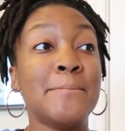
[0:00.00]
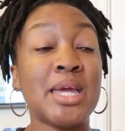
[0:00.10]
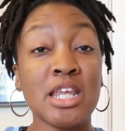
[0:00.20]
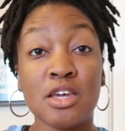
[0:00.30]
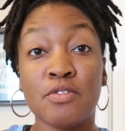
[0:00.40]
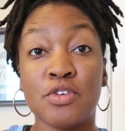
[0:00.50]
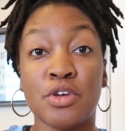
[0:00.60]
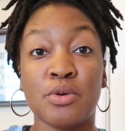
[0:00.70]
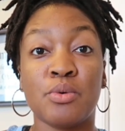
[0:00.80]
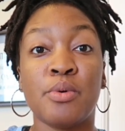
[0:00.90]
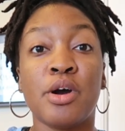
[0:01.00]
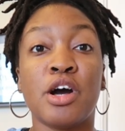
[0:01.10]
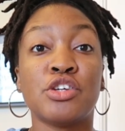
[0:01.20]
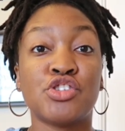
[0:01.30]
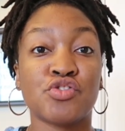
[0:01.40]
many of you
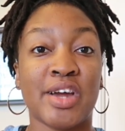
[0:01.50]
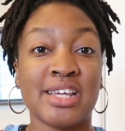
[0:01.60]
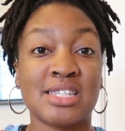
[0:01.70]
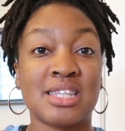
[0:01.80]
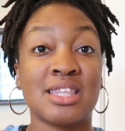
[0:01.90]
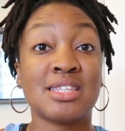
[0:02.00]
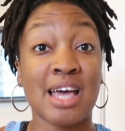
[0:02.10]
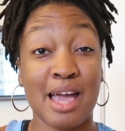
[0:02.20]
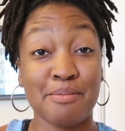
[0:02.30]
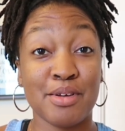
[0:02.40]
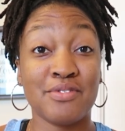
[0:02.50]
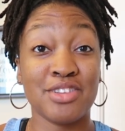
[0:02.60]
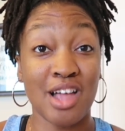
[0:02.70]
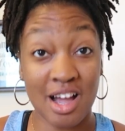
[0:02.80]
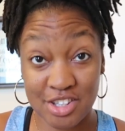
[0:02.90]
addressed the type of
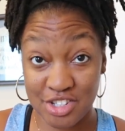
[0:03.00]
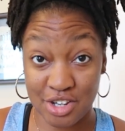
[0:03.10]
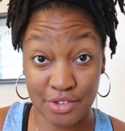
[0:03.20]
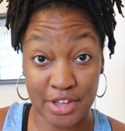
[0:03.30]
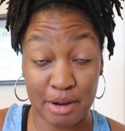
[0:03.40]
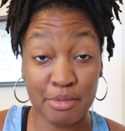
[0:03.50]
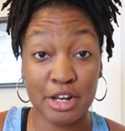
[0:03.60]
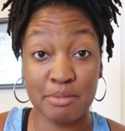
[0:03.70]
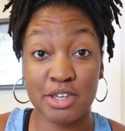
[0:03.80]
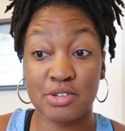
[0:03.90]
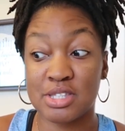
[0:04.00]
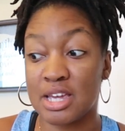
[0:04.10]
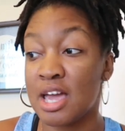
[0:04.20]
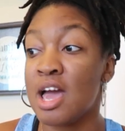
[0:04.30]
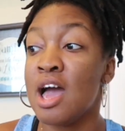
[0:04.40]
lock gel that I'm going to be
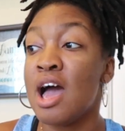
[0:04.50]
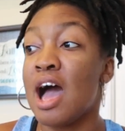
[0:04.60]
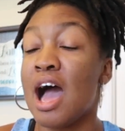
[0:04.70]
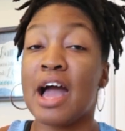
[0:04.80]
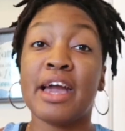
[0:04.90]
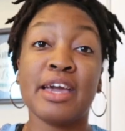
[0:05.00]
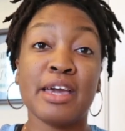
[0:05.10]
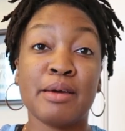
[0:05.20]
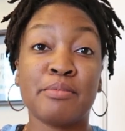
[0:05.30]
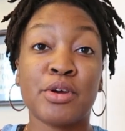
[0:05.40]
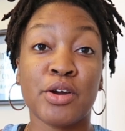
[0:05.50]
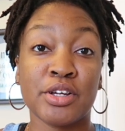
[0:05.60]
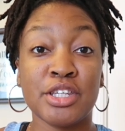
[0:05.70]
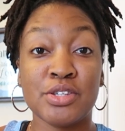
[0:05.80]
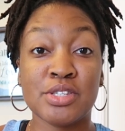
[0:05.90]
using. I am
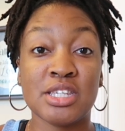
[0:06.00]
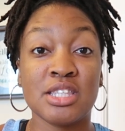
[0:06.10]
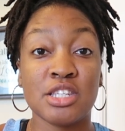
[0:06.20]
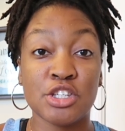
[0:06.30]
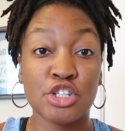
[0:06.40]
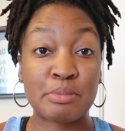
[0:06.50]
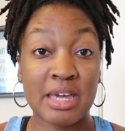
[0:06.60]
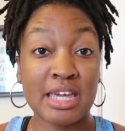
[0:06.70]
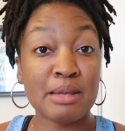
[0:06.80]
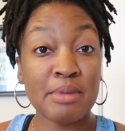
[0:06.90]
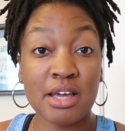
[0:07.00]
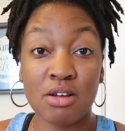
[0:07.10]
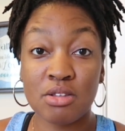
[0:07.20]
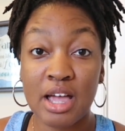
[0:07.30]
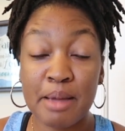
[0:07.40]
currently using the Jamaican
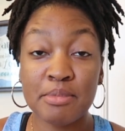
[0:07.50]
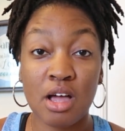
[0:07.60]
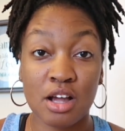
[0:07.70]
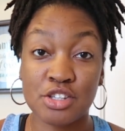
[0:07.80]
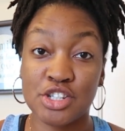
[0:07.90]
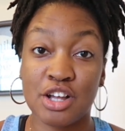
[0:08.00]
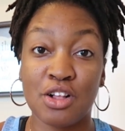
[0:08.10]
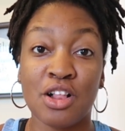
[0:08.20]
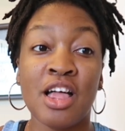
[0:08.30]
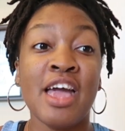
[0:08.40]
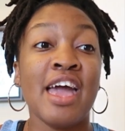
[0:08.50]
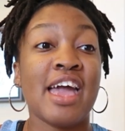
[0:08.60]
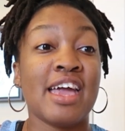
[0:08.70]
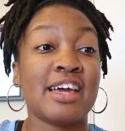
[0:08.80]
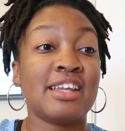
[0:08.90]
Mango Lime Loc Gel,
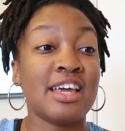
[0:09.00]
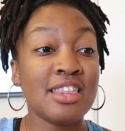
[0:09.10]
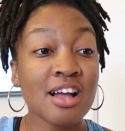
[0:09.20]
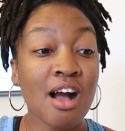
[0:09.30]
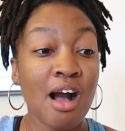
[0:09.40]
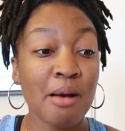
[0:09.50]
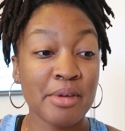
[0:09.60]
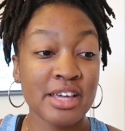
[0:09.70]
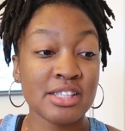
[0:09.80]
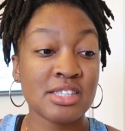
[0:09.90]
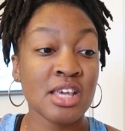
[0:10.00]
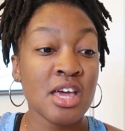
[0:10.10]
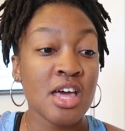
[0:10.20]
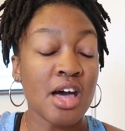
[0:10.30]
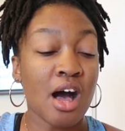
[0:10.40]
and in the comments,
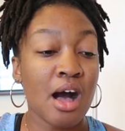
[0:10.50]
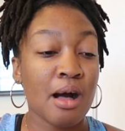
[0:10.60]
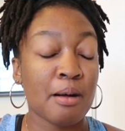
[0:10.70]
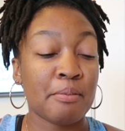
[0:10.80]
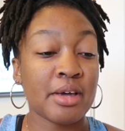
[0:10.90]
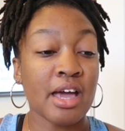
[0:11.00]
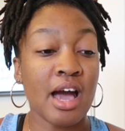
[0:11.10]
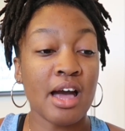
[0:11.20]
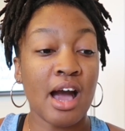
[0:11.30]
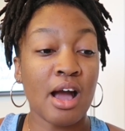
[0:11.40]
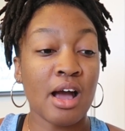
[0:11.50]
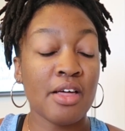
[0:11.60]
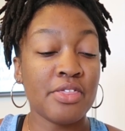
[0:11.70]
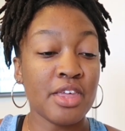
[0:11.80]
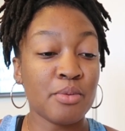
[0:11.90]

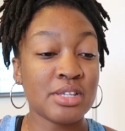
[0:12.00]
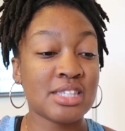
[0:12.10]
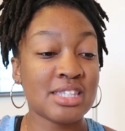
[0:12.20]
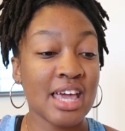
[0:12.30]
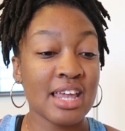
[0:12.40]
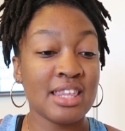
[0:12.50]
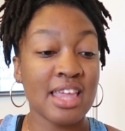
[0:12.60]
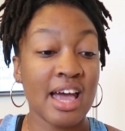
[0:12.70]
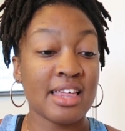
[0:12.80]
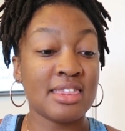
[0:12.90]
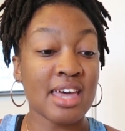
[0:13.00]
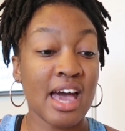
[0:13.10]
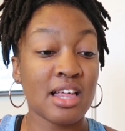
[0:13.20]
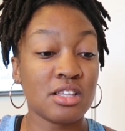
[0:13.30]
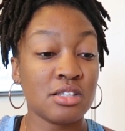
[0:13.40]
it was said that
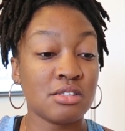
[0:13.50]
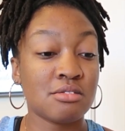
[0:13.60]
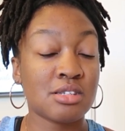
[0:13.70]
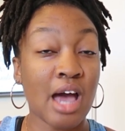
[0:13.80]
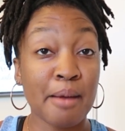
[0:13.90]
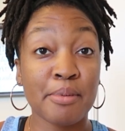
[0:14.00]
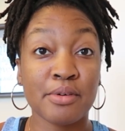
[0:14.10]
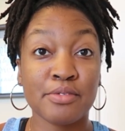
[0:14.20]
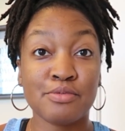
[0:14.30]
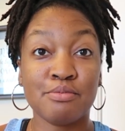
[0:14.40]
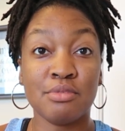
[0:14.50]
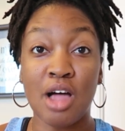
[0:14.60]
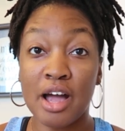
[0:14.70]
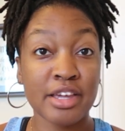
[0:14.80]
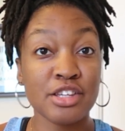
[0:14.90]
that type of
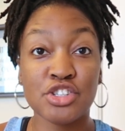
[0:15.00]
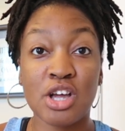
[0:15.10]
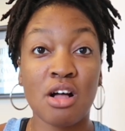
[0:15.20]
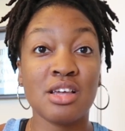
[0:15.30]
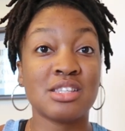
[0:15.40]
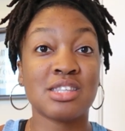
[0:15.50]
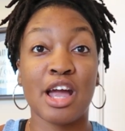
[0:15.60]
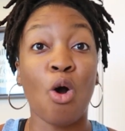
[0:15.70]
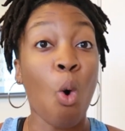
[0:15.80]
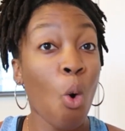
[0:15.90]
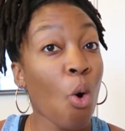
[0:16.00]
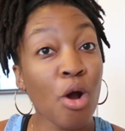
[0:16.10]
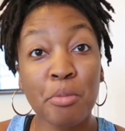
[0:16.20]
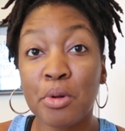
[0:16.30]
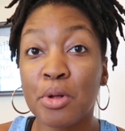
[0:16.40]
locking gel is like
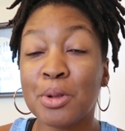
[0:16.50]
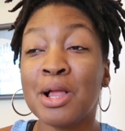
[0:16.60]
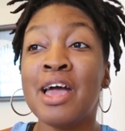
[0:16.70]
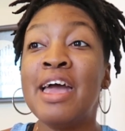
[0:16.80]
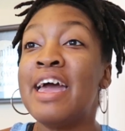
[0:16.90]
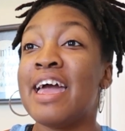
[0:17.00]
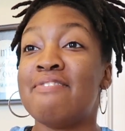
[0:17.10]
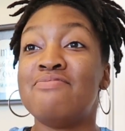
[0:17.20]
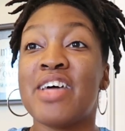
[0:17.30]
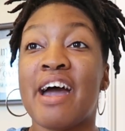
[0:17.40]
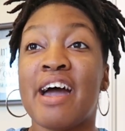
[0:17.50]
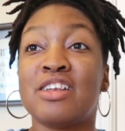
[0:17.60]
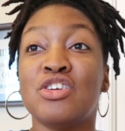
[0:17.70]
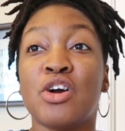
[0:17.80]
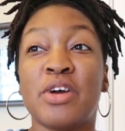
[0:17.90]
horrible, and
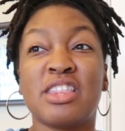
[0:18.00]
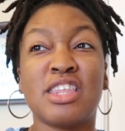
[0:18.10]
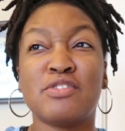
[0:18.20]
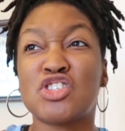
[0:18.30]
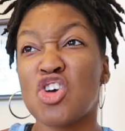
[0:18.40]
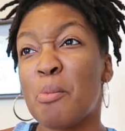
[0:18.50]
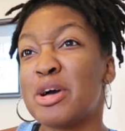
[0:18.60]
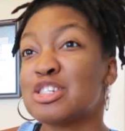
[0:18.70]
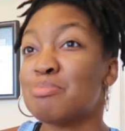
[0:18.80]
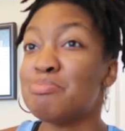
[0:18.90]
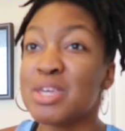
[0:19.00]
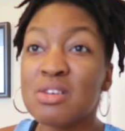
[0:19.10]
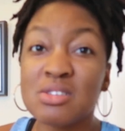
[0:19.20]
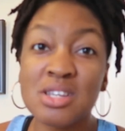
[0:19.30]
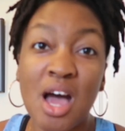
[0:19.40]
that, you know, it leaves so much
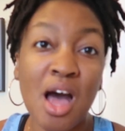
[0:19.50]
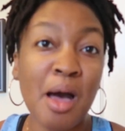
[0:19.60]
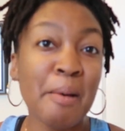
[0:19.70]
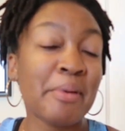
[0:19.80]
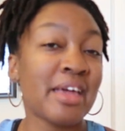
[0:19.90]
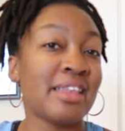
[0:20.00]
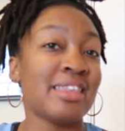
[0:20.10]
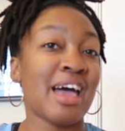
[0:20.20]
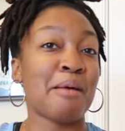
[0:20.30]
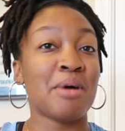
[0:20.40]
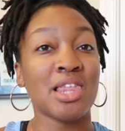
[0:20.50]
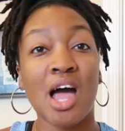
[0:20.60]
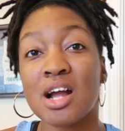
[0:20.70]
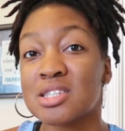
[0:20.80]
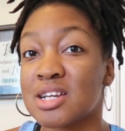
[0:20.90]
buildup, and that my
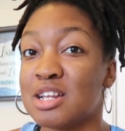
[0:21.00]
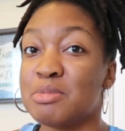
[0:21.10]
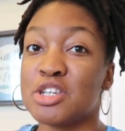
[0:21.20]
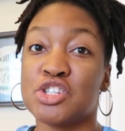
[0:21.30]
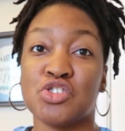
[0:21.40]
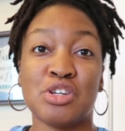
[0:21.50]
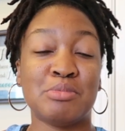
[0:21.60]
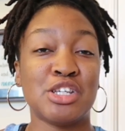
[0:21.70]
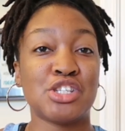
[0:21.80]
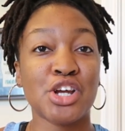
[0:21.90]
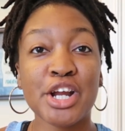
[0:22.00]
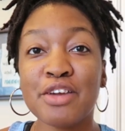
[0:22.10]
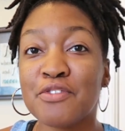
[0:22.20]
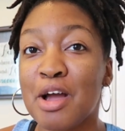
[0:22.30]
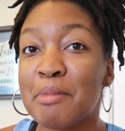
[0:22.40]
locks are going to be extremely
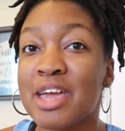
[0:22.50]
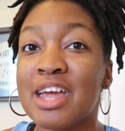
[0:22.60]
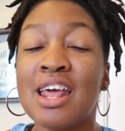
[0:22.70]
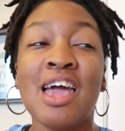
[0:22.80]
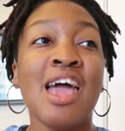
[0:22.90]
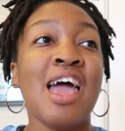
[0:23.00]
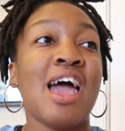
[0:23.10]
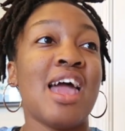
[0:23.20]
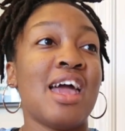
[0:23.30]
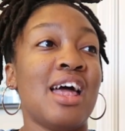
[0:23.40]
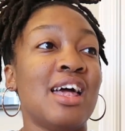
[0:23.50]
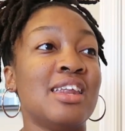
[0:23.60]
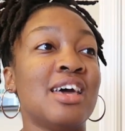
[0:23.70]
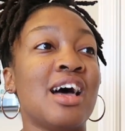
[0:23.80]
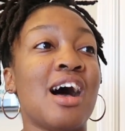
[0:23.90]
dirty from it.
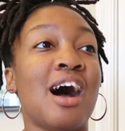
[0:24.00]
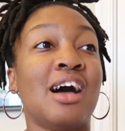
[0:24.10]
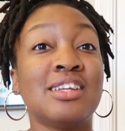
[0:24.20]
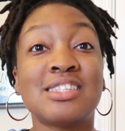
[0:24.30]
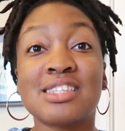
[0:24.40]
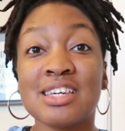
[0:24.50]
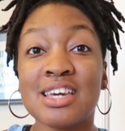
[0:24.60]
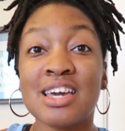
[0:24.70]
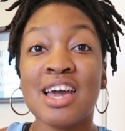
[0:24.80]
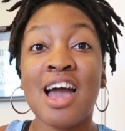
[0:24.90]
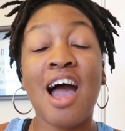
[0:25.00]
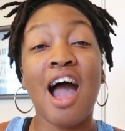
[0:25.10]
And honestly,